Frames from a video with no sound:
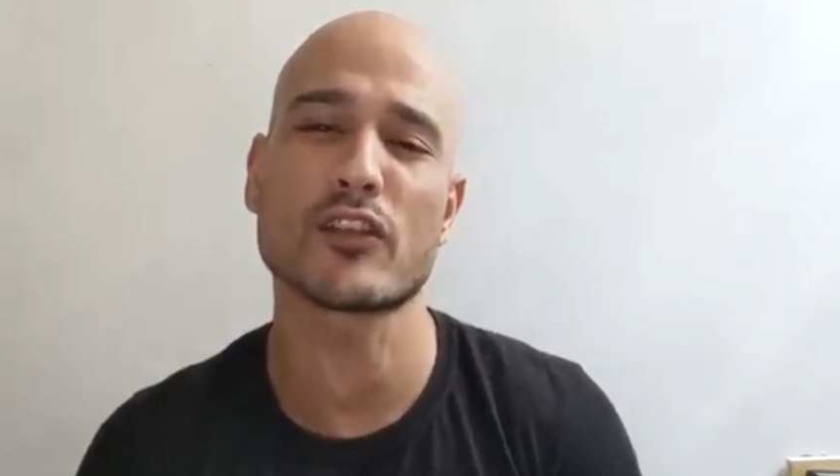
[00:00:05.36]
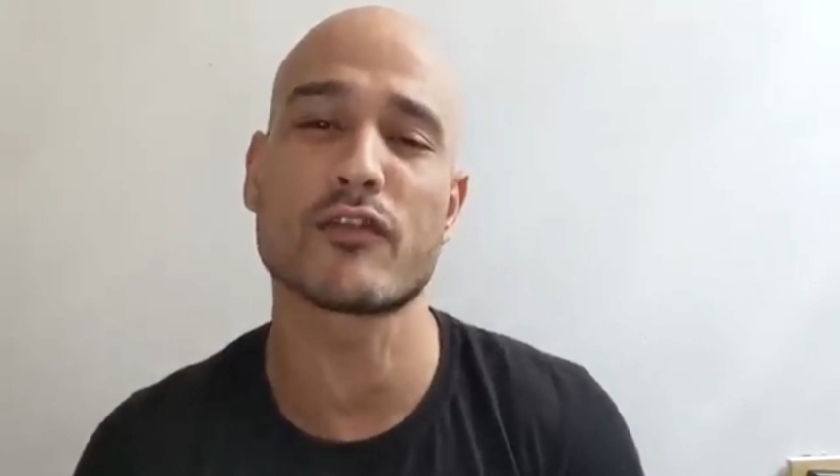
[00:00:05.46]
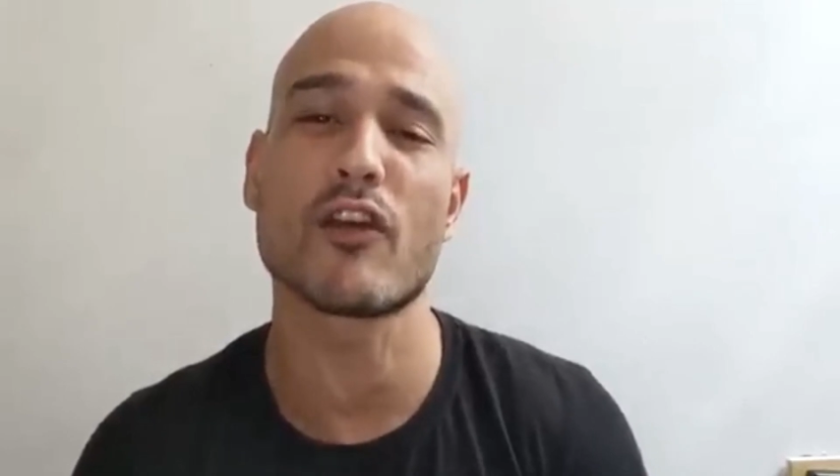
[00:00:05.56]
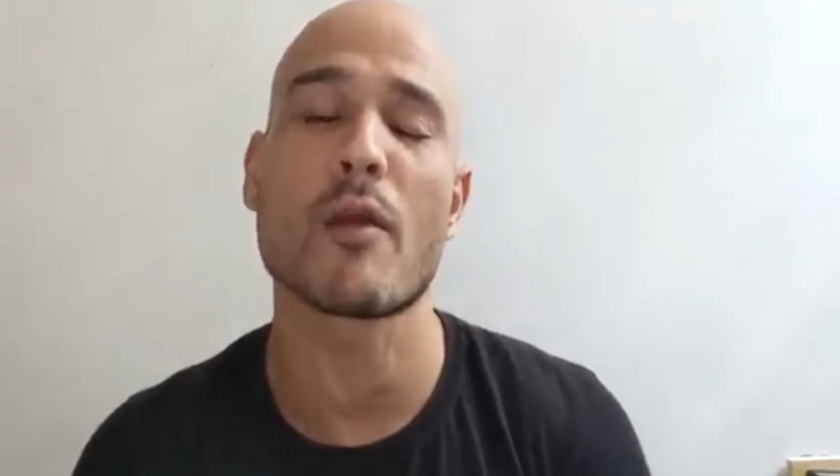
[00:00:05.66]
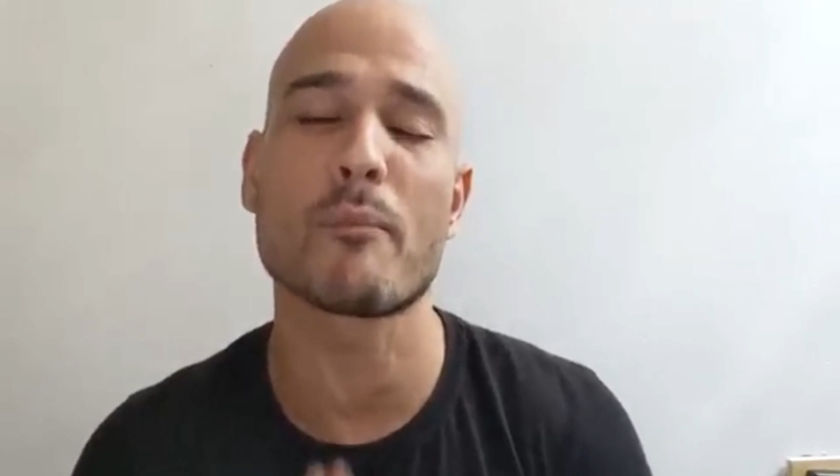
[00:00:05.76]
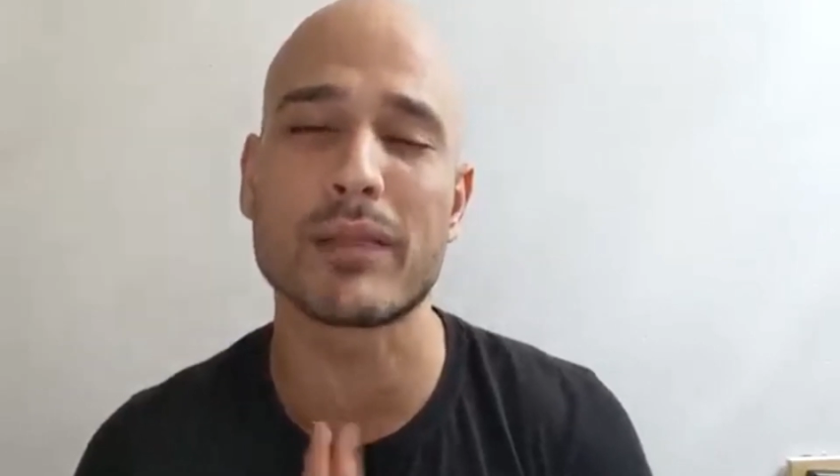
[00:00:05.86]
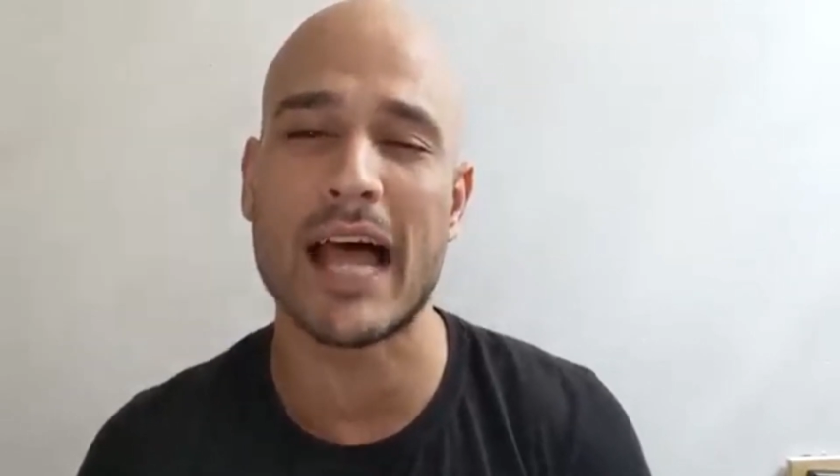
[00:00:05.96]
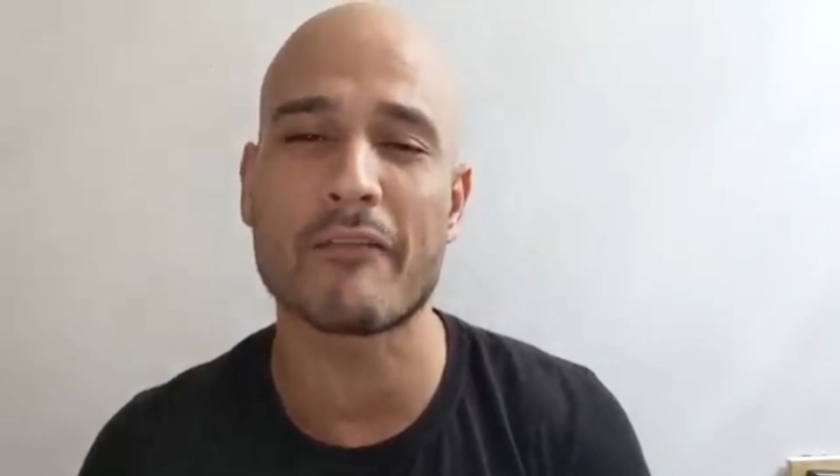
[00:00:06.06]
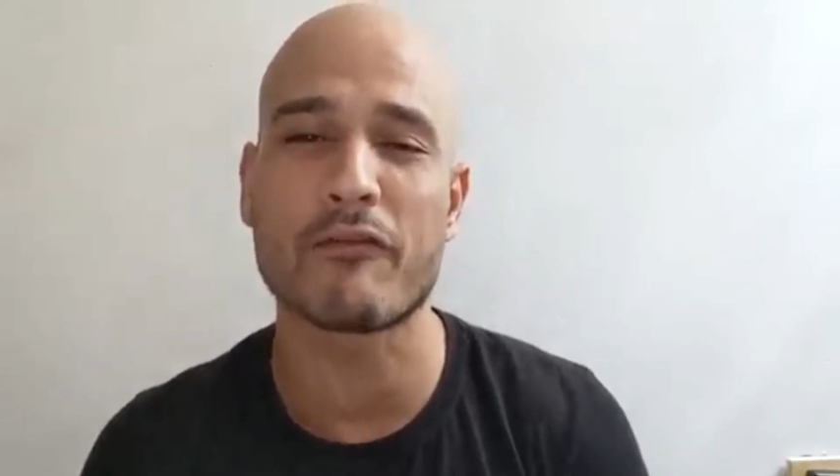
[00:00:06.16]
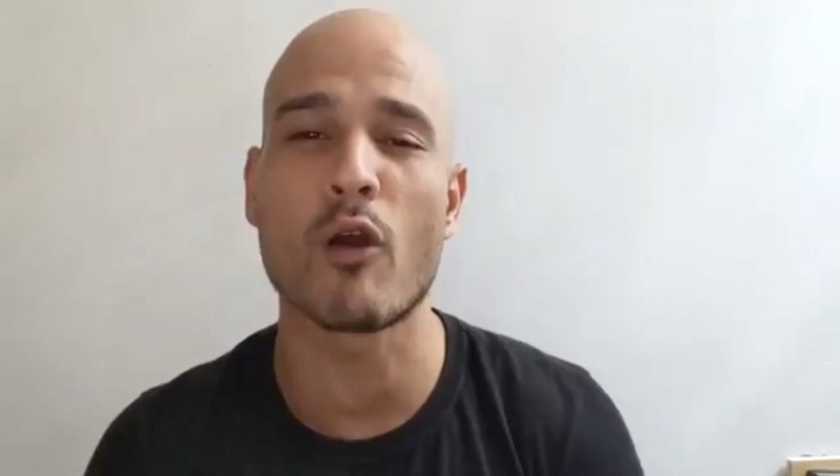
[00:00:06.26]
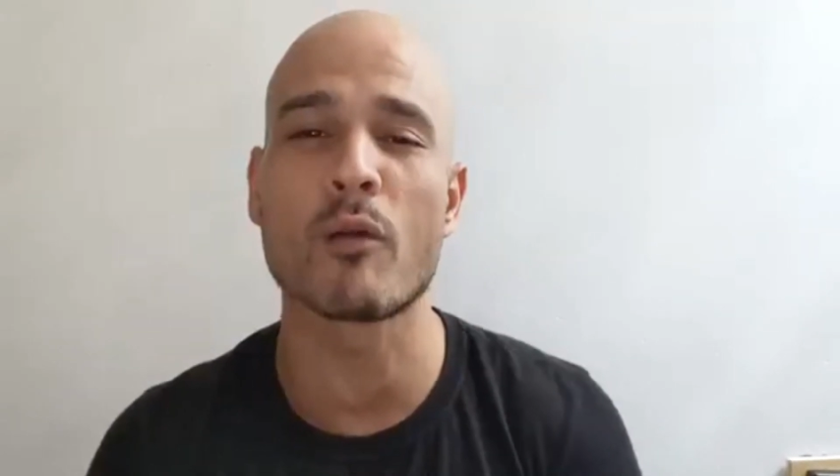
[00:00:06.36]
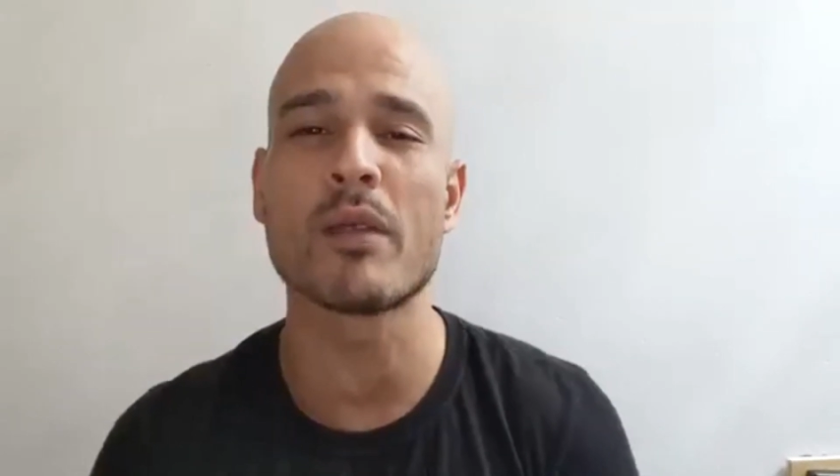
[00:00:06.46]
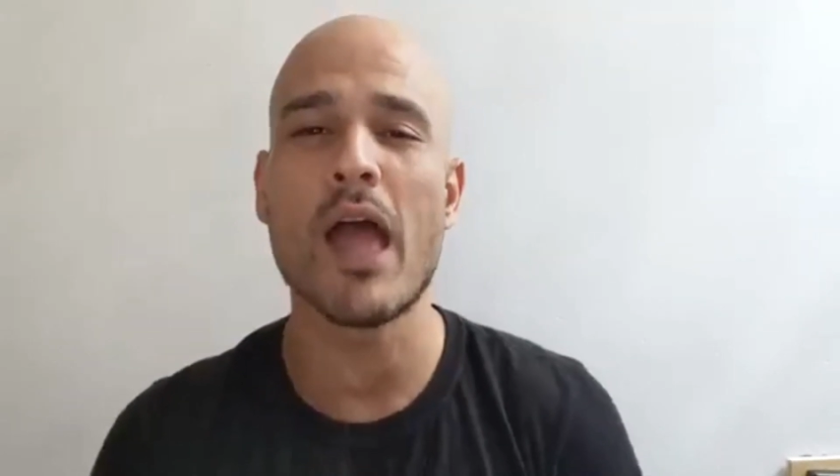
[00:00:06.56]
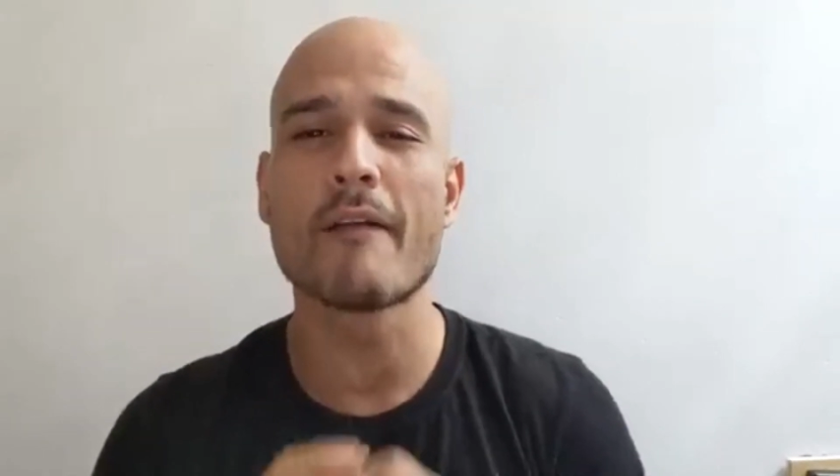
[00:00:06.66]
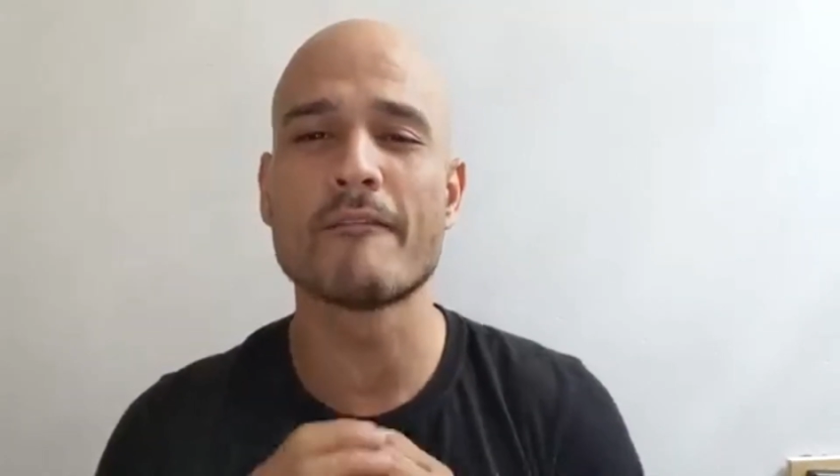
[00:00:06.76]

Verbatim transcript: videos for our platform